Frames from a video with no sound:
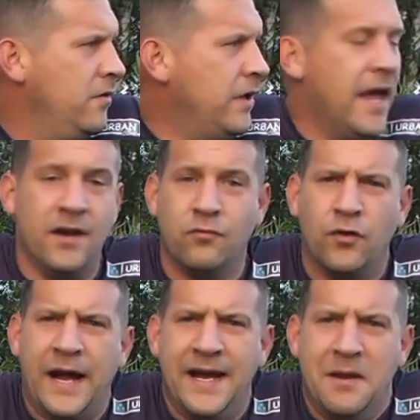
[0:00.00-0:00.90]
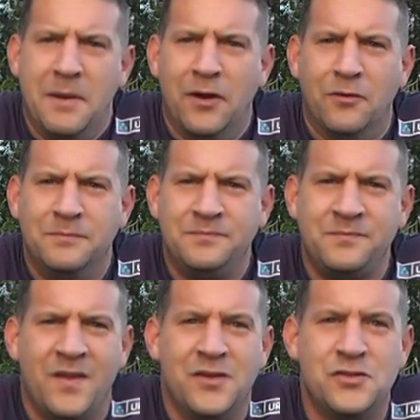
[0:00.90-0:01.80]
yeah, they got out in the middle.
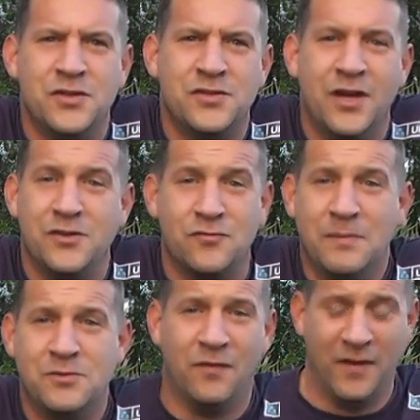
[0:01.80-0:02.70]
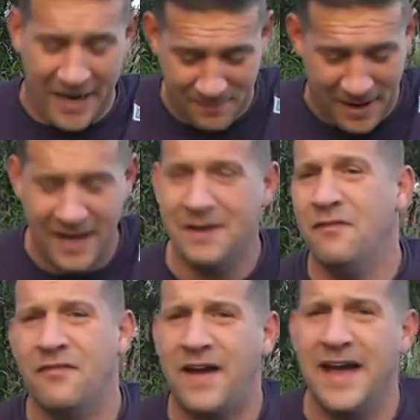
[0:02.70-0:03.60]
It's just dripped off, came out here with
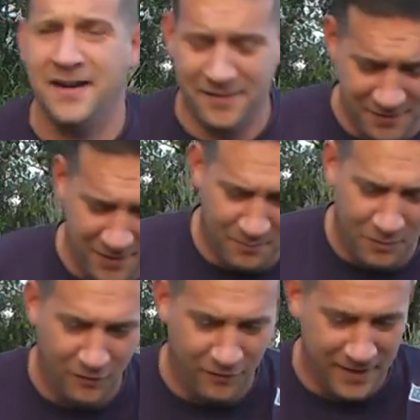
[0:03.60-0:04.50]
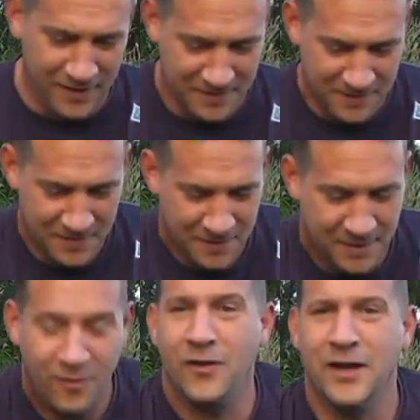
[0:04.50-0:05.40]
a fag and a cup of coffee,
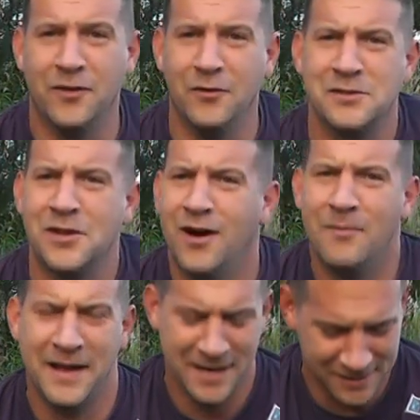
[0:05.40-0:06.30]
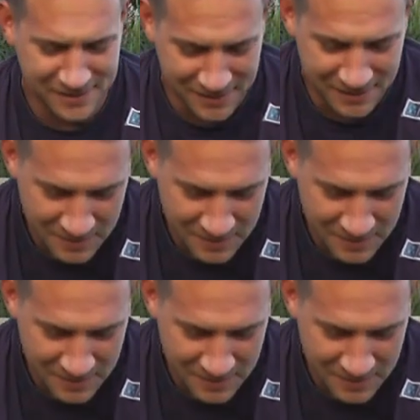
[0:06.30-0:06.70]
like you do as carp handlers.